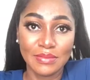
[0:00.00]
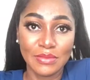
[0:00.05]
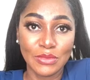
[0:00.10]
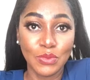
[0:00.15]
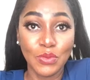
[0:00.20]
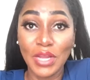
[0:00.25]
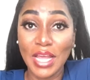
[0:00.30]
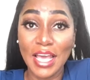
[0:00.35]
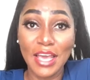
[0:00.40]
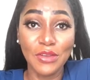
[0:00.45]

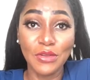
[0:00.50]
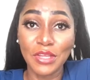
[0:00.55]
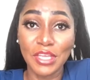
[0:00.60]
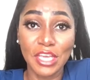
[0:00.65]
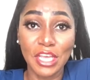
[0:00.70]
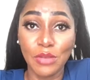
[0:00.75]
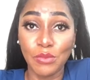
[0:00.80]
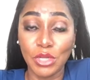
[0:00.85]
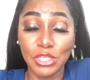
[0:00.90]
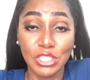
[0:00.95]
Well, I don't
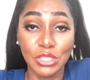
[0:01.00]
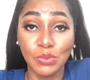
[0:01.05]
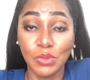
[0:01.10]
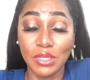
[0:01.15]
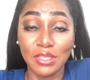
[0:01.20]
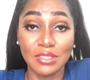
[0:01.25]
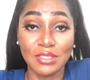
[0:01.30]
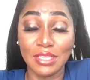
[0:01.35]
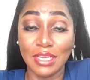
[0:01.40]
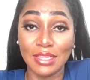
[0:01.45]
care what you
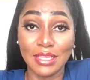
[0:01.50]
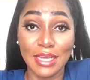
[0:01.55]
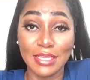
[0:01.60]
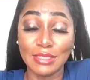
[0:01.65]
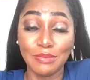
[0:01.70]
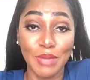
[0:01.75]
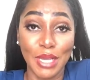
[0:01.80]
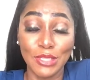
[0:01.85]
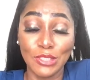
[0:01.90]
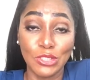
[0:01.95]
want to say.
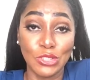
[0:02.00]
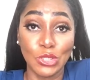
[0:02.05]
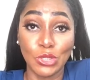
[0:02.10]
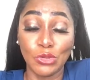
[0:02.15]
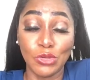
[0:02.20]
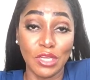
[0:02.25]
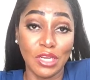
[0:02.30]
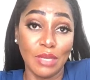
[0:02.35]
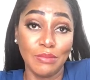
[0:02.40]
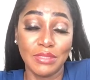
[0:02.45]
That's my
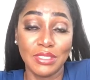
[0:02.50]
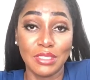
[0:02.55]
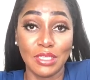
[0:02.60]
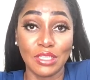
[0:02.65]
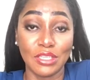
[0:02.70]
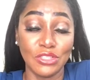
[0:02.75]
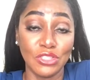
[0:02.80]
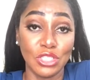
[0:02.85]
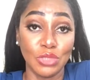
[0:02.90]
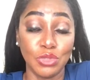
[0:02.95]
story and I'm
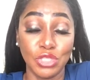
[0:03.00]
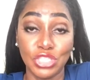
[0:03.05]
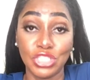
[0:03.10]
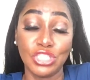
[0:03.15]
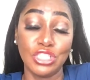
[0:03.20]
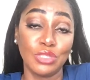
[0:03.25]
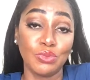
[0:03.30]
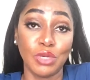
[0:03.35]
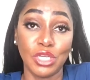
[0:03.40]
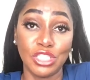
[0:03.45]
sticking to it.
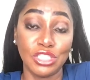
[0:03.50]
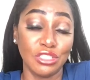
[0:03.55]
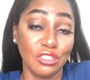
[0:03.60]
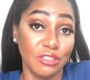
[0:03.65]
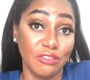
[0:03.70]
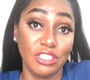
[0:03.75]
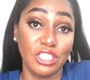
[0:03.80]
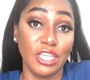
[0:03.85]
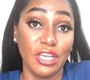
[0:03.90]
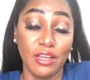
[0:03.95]
She's watching
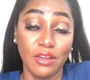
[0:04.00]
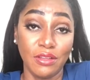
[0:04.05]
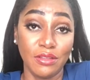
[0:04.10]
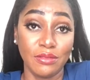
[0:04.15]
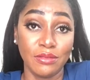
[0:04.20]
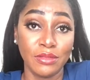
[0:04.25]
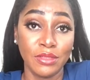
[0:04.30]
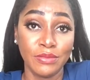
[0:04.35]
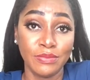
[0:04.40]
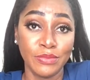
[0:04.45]
the
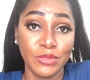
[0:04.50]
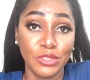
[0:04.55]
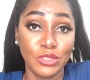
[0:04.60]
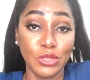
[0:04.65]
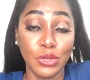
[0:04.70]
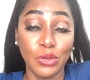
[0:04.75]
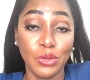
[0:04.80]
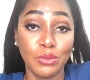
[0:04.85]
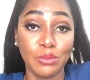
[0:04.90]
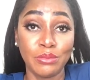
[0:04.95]
channel.
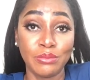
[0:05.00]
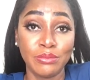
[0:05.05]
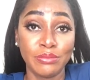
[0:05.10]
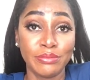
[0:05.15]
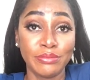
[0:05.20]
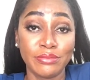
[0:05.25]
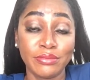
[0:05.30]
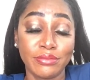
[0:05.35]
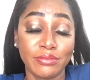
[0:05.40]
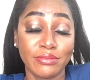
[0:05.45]
So,
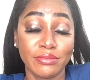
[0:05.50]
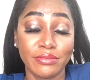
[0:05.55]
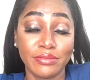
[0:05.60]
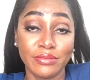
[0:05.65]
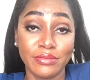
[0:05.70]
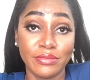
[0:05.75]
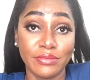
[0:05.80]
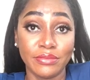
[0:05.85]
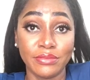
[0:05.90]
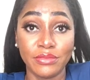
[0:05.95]

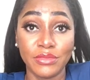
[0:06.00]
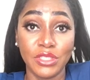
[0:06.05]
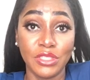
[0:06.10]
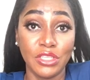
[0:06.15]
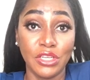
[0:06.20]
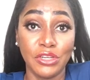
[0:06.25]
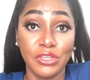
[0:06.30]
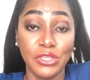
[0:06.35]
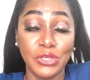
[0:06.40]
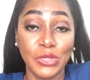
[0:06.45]

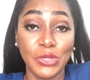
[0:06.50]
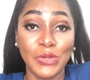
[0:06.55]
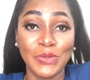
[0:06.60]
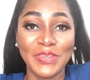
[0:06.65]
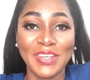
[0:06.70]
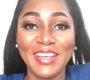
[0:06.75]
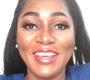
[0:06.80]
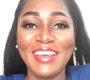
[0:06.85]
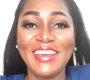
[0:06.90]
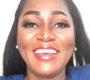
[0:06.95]
there you
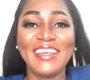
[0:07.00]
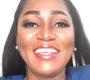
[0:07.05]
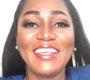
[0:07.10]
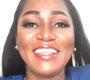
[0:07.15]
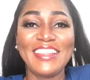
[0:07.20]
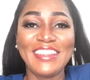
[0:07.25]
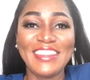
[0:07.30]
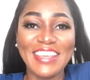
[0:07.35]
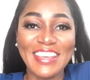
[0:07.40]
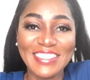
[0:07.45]
go.
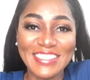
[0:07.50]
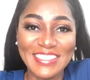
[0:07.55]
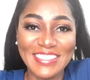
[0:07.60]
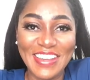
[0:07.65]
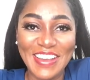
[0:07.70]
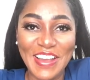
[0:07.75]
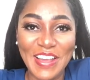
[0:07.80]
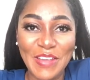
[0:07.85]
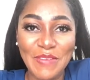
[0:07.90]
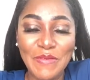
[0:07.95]
This
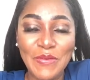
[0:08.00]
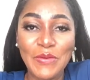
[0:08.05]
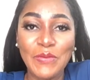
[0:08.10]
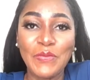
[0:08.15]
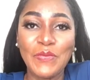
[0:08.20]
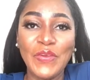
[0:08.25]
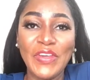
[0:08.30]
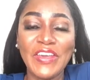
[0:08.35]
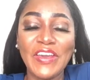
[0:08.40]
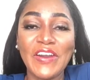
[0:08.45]
time,
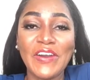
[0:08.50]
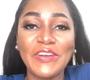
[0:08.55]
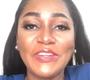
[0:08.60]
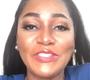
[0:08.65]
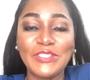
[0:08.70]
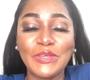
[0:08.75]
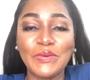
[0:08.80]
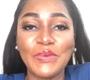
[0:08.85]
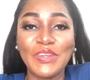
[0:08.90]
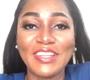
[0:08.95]
we are
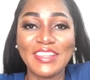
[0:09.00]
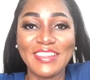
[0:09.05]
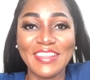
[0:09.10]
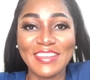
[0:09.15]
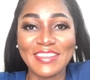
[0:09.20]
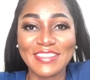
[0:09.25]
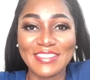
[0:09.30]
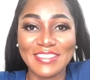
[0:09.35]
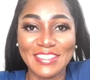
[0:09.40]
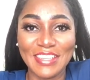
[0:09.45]
doing
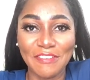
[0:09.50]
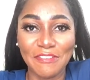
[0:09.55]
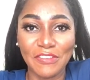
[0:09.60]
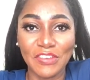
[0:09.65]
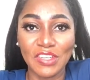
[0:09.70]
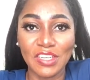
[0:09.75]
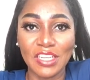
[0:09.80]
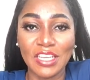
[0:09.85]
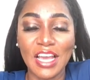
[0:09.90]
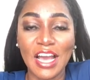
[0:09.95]
things
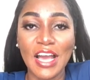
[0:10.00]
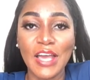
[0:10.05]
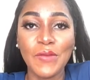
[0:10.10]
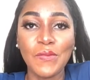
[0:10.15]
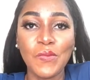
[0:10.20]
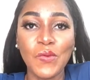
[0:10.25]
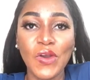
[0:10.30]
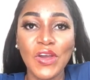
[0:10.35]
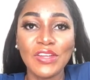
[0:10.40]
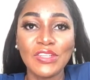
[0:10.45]
differently. I
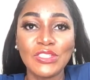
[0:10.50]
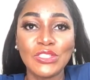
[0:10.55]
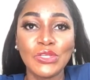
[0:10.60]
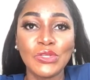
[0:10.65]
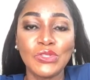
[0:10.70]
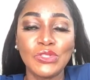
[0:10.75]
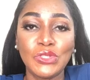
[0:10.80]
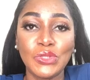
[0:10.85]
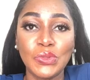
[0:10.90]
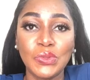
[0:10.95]
want
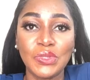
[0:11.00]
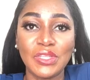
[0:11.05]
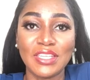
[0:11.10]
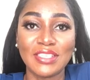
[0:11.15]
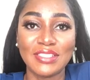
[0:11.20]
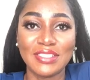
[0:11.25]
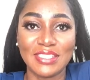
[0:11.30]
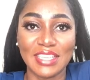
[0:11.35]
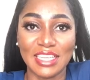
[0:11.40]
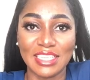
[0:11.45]
to do
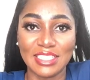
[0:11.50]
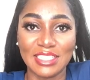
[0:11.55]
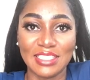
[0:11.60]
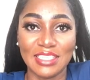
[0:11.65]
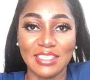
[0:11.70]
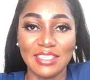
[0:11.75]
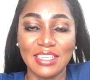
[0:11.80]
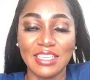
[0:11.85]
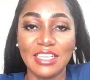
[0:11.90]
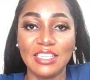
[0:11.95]
this
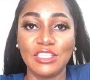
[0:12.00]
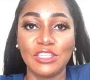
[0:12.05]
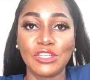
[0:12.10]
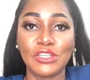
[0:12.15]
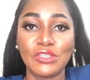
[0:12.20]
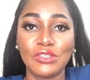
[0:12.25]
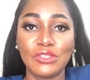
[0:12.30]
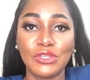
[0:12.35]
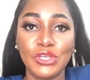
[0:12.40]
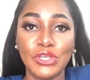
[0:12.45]
session in a
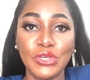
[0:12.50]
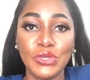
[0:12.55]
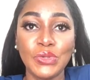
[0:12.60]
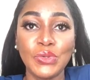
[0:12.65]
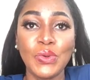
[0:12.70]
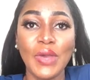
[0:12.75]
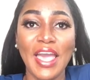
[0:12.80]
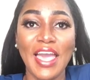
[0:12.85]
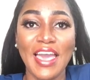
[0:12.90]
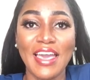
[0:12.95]

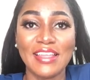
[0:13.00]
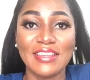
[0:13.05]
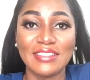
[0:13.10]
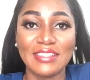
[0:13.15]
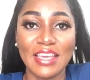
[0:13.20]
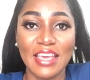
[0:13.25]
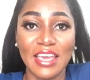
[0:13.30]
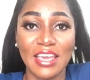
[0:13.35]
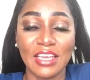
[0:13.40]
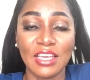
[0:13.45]

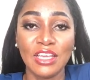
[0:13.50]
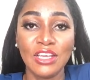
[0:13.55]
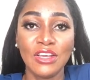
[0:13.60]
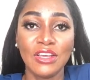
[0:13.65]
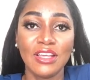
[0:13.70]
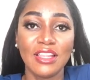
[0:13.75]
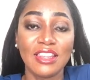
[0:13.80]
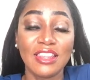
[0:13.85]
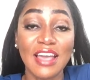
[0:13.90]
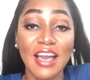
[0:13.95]
Q&A.
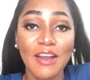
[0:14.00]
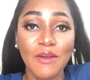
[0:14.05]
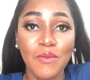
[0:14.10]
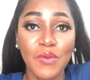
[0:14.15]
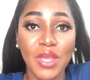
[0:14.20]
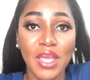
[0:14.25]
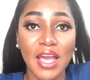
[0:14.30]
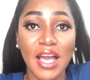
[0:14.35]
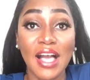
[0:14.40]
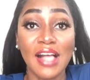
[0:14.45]
That
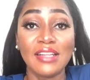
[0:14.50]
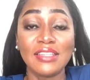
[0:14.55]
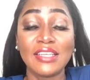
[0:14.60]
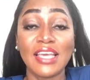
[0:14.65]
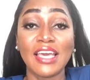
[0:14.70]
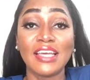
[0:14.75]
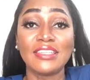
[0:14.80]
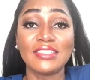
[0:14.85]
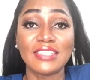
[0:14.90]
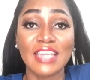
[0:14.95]
way, I'll
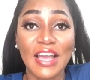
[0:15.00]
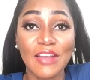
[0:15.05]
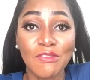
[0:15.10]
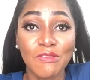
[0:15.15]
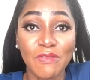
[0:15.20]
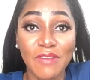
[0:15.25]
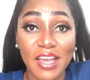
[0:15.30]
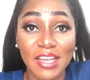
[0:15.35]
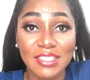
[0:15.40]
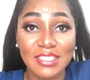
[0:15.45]
get
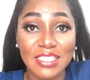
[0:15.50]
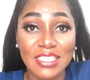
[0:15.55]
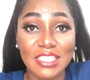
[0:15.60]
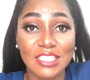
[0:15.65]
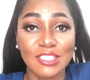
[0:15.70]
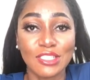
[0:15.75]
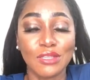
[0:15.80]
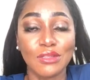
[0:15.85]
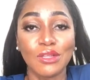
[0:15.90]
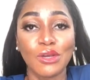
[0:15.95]

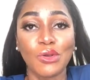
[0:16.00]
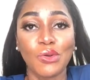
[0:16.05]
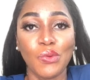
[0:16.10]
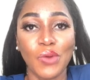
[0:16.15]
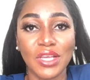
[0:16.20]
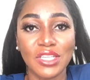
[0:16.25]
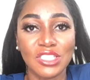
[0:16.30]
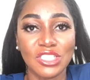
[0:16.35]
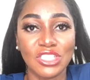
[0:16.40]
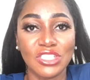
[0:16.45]
directly to the
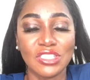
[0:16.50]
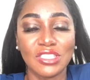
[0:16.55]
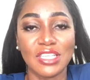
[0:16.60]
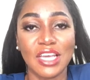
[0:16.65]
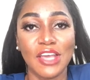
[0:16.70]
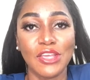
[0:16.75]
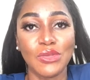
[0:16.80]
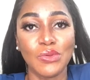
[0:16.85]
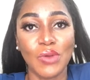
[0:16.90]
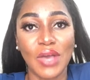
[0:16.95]
questions
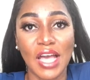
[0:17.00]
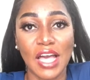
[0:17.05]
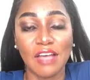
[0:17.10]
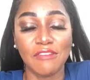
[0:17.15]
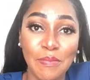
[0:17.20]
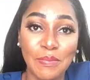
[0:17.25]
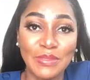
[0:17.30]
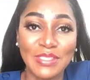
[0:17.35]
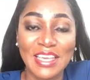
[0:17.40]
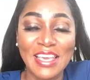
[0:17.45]
that you
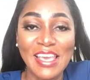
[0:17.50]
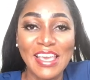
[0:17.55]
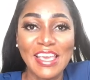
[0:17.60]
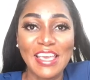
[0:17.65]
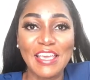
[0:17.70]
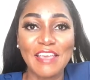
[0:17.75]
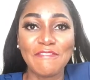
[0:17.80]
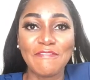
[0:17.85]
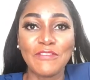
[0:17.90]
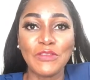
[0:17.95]
have.
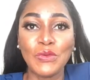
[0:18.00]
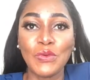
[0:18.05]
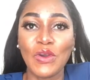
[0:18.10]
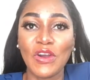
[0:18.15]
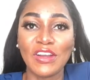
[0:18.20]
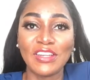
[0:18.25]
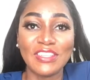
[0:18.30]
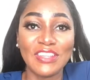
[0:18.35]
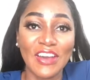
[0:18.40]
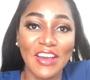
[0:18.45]
If you
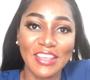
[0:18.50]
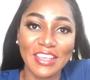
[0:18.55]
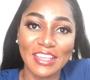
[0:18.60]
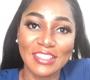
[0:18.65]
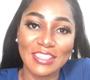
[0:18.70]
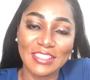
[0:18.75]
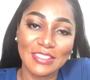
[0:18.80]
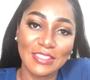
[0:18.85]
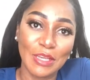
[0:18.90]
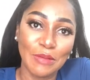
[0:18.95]
are not
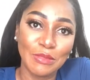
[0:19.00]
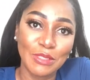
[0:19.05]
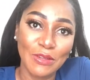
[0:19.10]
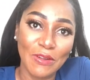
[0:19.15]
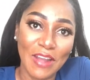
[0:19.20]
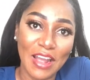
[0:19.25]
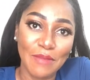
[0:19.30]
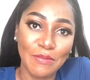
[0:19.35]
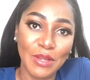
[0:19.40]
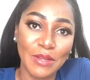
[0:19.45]
yet a
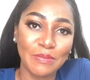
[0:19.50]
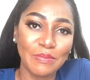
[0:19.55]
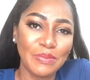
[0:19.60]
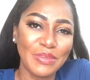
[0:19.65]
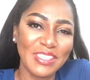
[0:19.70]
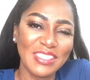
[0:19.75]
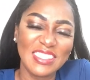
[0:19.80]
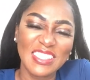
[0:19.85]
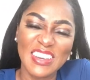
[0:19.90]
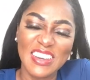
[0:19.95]
subscriber,
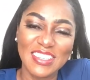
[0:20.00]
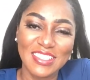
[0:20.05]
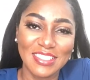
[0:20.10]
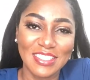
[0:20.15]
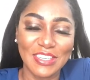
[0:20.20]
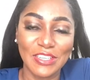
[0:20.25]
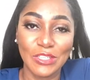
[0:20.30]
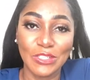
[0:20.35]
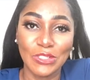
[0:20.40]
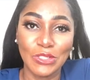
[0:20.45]
please
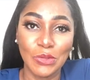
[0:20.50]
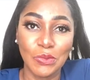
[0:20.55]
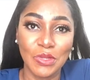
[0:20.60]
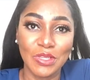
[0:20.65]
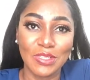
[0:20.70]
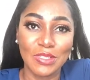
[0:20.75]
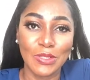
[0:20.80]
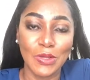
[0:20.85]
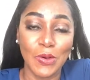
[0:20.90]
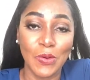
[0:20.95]
consider
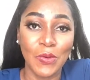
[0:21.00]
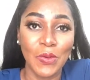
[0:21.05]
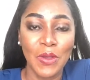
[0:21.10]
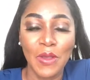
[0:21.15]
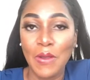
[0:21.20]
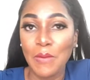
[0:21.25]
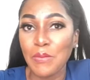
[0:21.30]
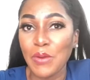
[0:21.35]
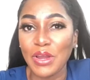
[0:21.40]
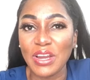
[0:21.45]
doing so.
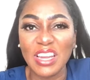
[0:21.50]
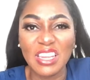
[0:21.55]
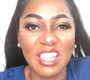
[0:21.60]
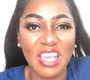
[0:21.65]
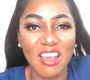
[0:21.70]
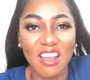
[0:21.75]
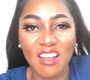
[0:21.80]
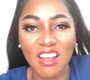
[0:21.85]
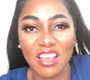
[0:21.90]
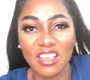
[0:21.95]
But
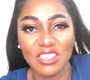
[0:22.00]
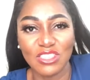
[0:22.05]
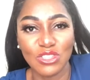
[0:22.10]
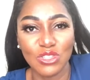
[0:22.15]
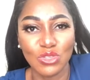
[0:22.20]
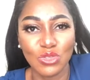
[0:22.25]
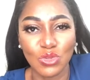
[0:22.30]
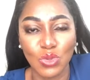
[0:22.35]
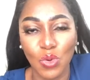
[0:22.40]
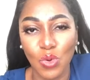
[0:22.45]
there is
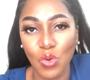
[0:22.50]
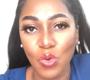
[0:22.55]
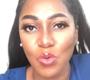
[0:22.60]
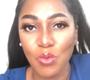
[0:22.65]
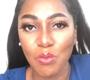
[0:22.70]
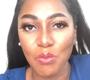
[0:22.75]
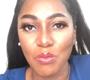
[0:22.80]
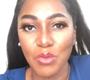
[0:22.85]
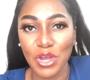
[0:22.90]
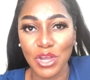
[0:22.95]
so
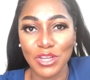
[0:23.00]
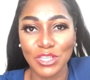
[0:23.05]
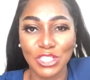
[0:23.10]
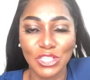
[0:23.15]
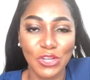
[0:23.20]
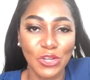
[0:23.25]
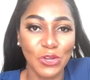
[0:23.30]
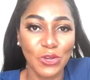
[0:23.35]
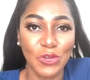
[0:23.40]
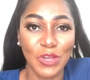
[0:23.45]

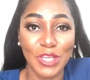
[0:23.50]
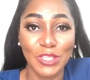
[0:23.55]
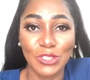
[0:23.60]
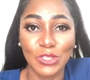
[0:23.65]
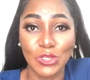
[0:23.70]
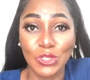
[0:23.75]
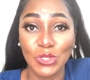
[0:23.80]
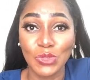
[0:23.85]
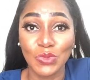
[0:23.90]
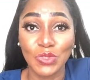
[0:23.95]
much crazy
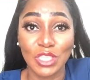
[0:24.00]
news.